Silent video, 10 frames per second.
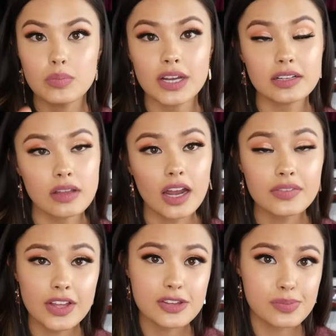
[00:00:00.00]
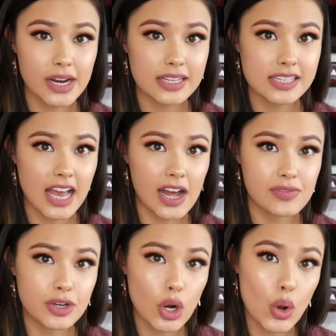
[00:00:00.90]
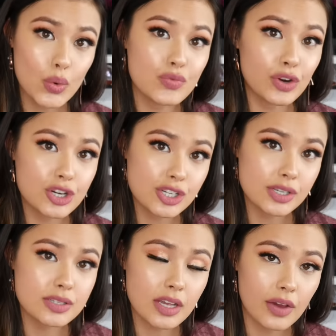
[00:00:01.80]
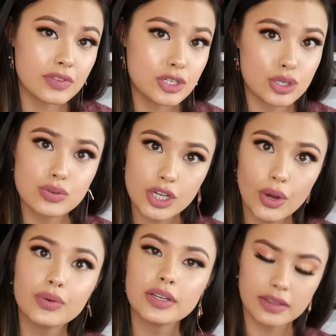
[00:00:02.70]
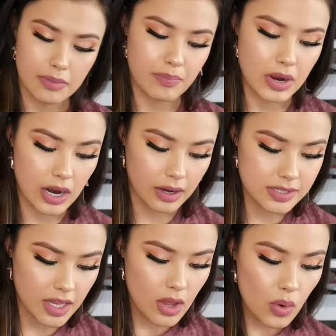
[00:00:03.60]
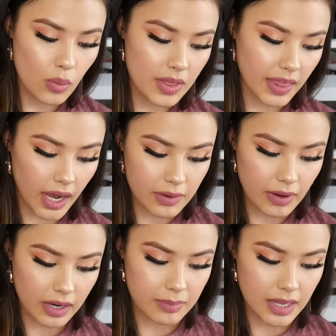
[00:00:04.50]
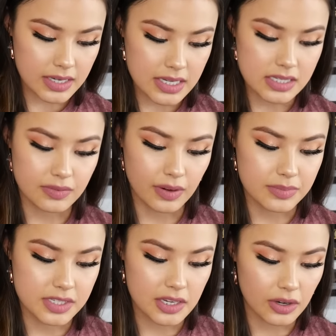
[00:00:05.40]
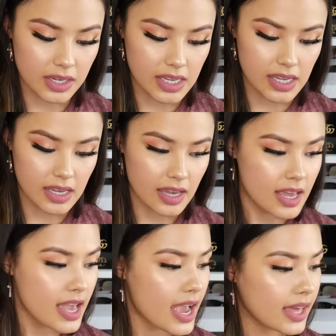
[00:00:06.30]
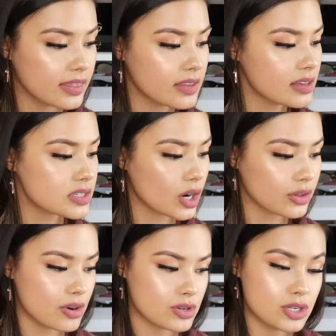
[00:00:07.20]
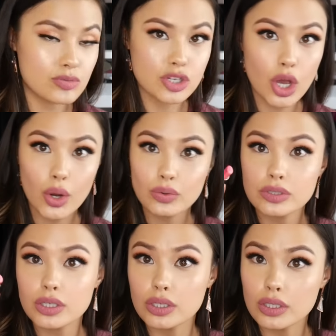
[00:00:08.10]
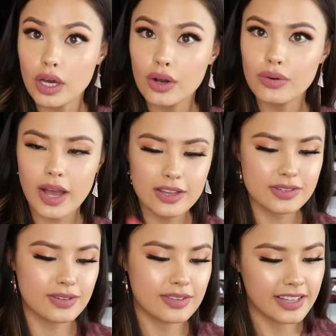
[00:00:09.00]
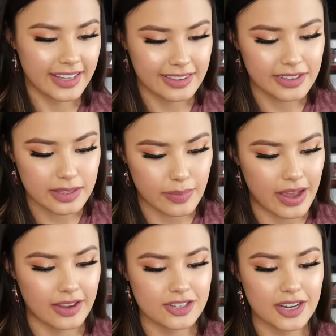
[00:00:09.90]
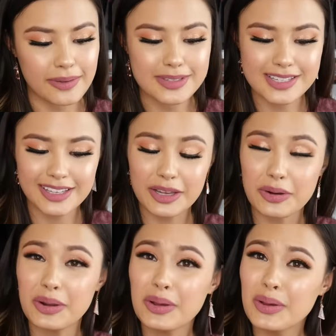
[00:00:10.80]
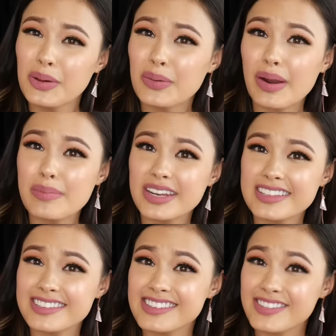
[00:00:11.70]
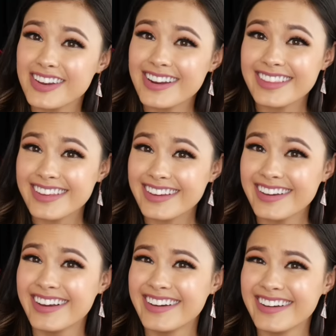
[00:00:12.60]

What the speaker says: But a lot of other brands have their own versions of the two-tone lip bars. One that I'd recommend is from Secret Key, and these are their two-toned glow. As you can, like, look at the packaging. Does it look reminiscent of anything?